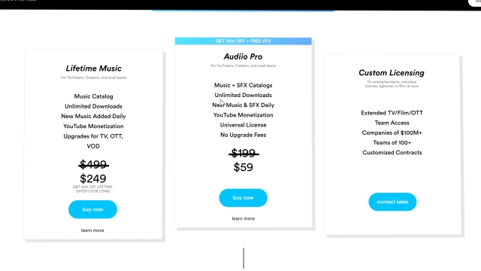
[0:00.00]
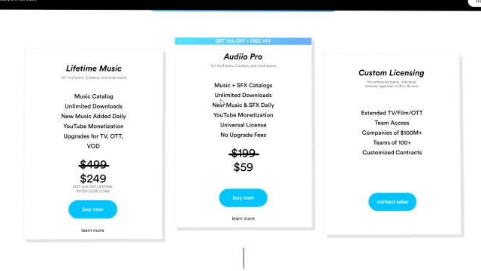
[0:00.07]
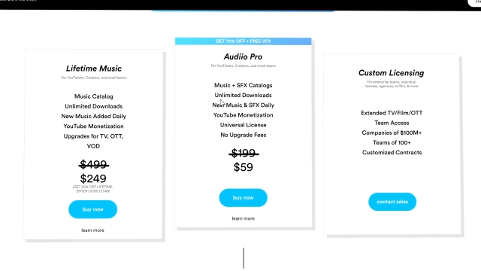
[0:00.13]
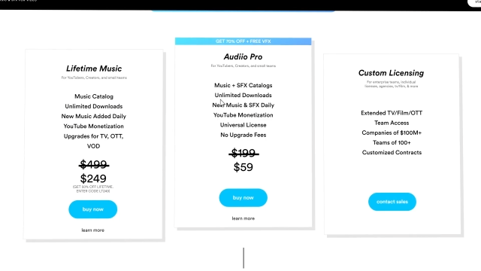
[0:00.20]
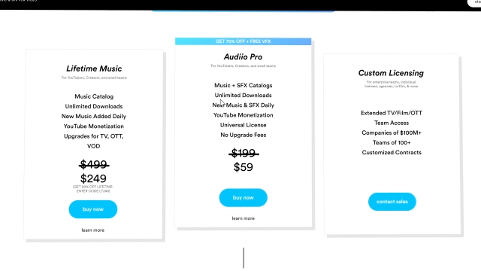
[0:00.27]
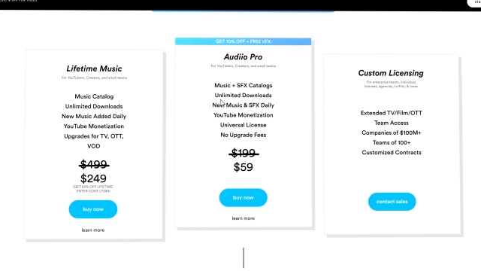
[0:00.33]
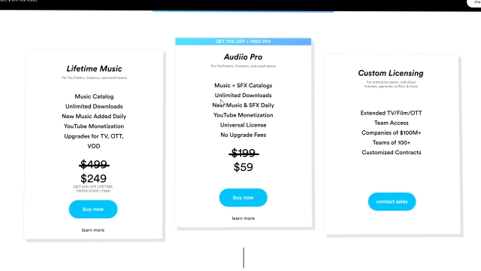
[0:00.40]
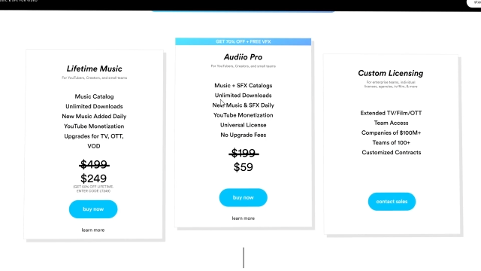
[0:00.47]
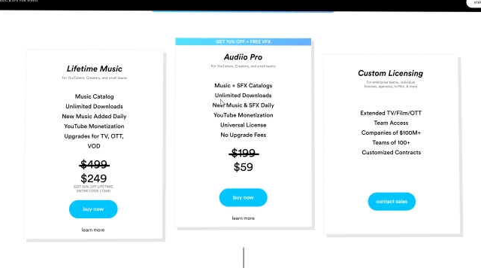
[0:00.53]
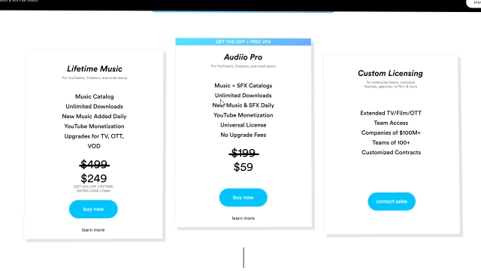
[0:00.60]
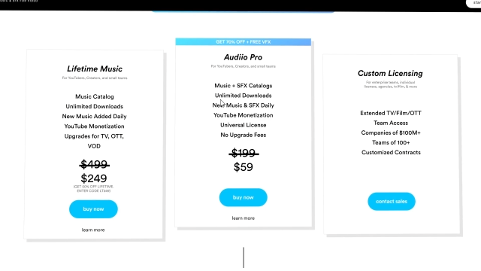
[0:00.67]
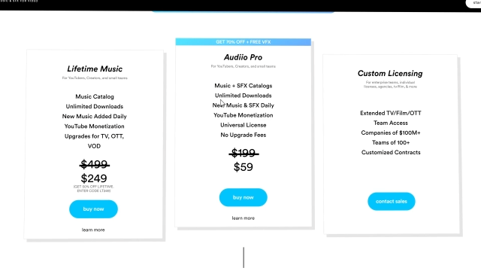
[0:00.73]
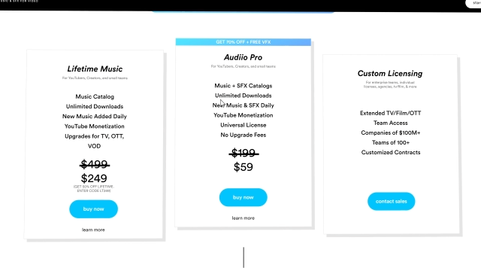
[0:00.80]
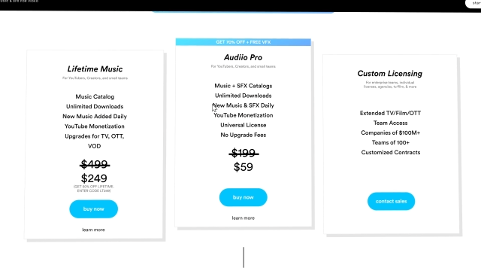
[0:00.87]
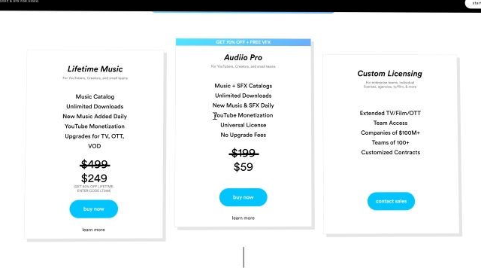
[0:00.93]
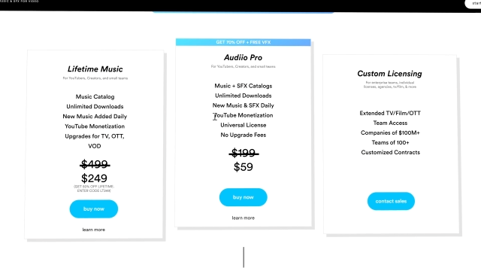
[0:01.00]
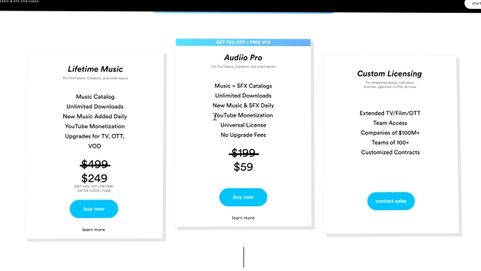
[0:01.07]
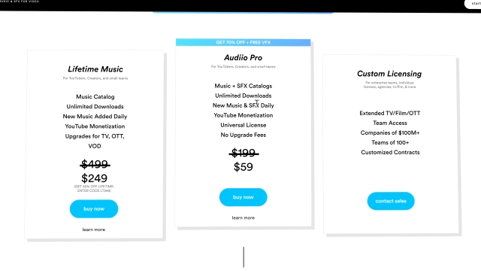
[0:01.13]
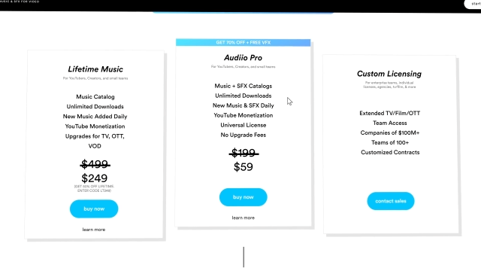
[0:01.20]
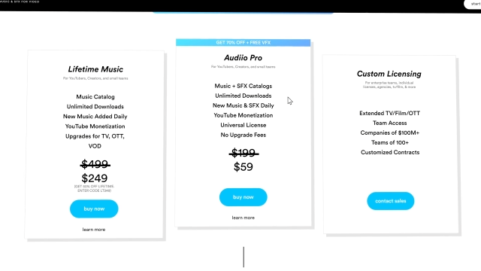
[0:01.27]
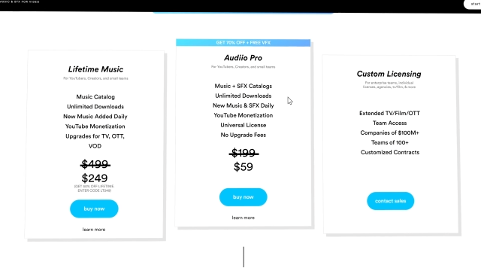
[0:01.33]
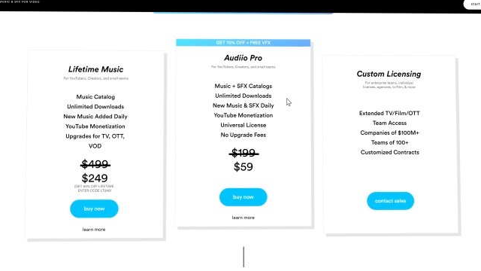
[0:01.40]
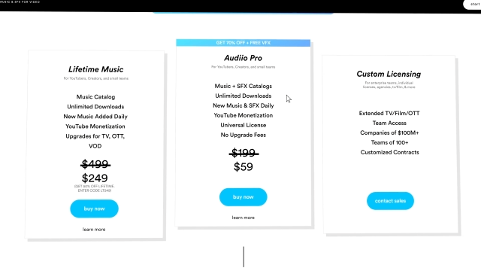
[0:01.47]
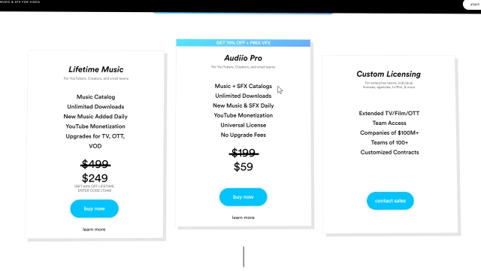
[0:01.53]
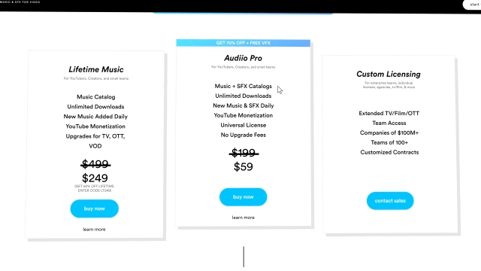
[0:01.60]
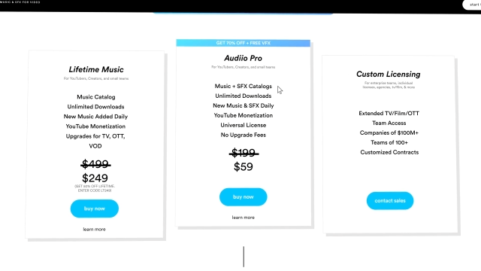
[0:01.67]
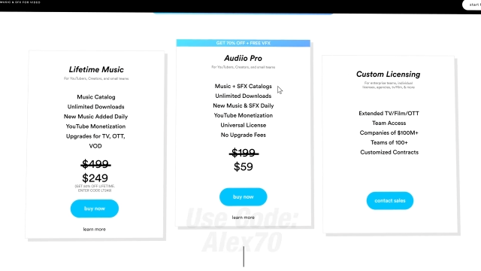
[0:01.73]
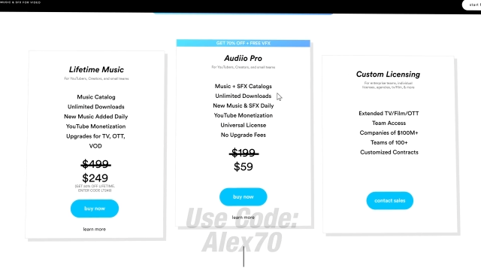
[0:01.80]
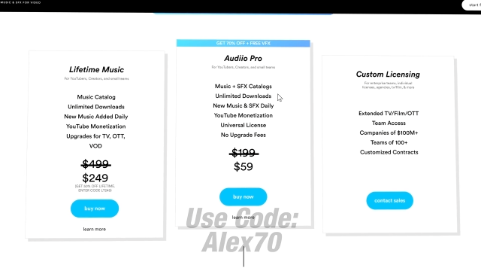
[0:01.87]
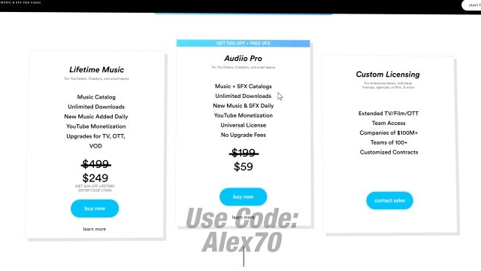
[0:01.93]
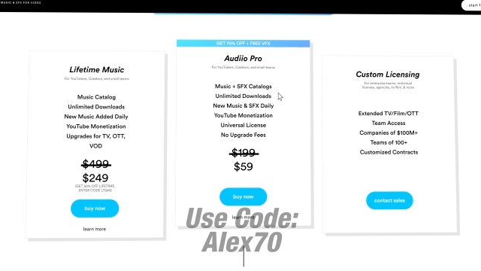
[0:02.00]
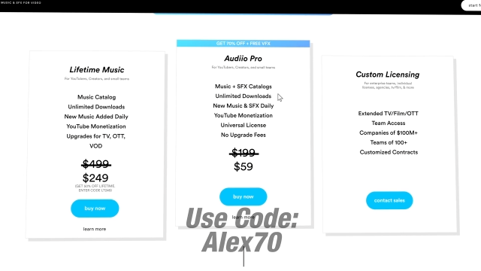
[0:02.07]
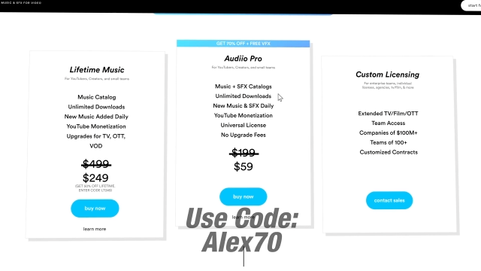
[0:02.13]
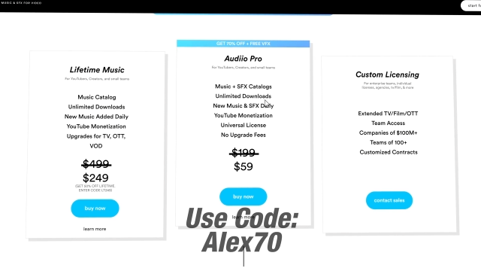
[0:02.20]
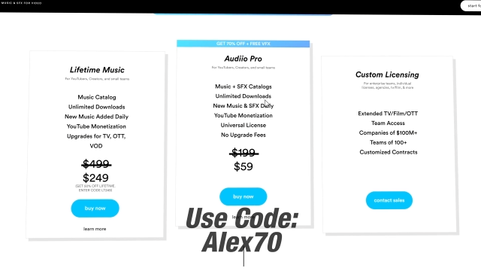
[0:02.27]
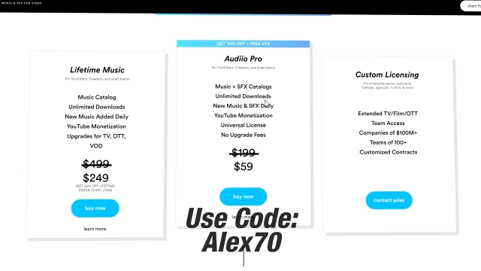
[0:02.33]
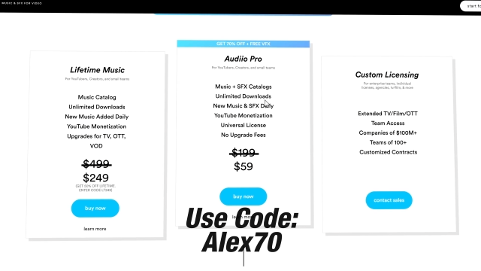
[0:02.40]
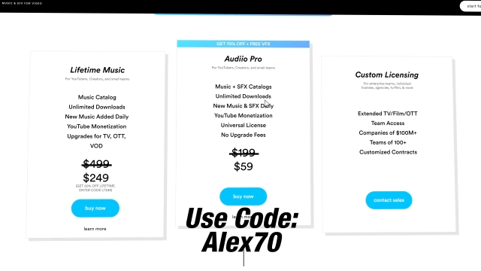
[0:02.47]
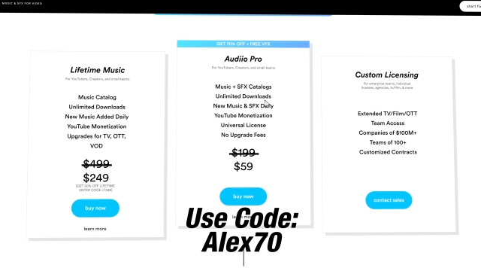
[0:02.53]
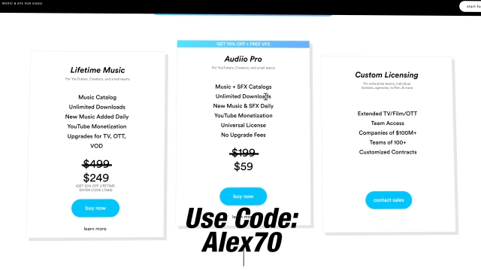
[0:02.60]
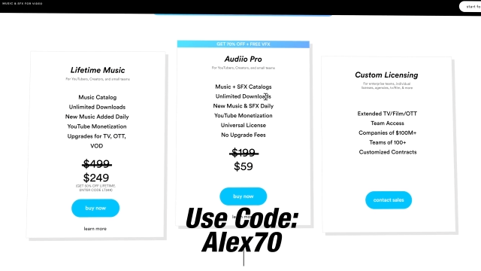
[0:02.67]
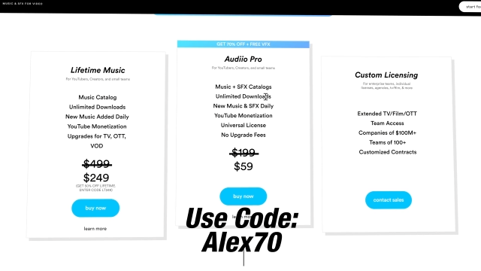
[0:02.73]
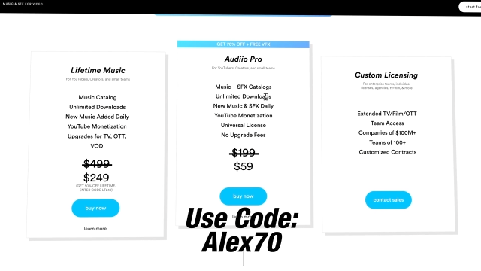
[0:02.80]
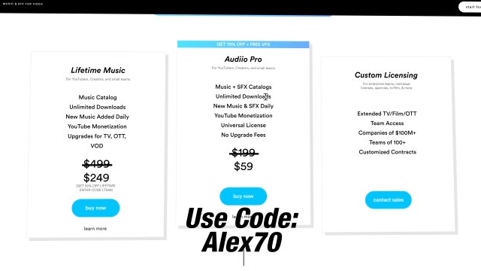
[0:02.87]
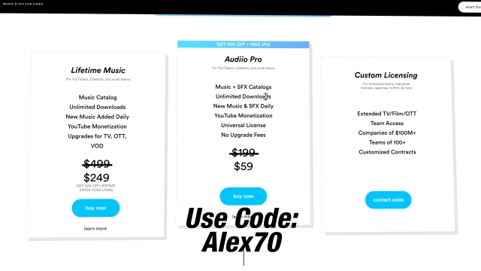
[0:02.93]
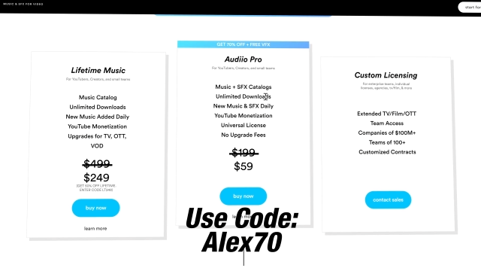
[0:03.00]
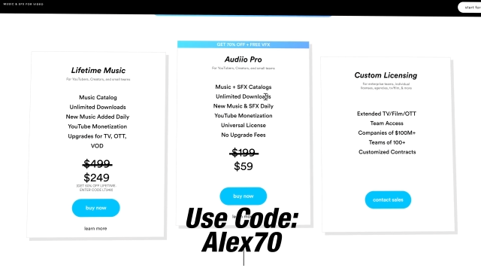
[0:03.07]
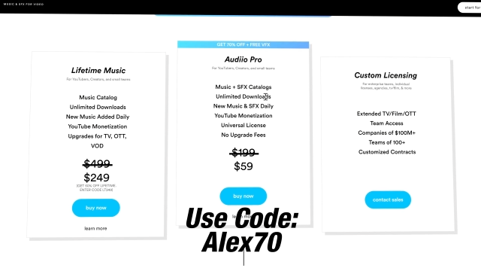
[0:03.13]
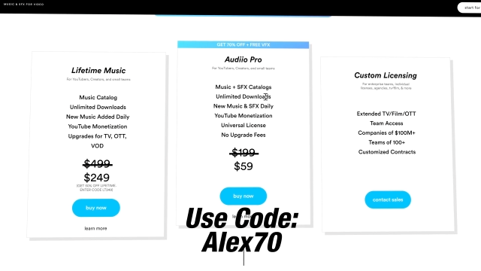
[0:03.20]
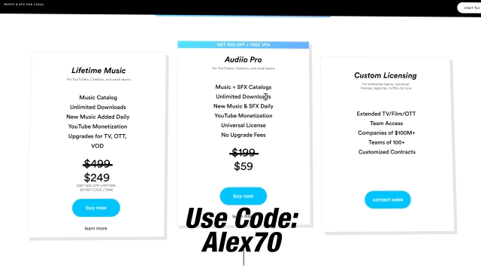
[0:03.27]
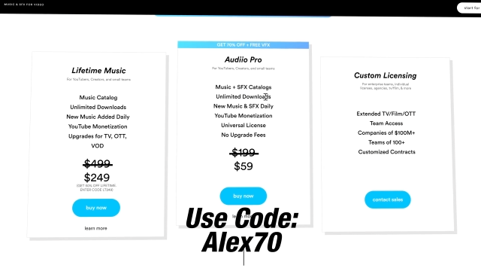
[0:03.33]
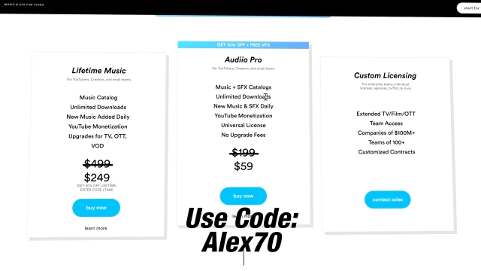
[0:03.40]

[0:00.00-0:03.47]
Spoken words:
[unreadable: no face in view]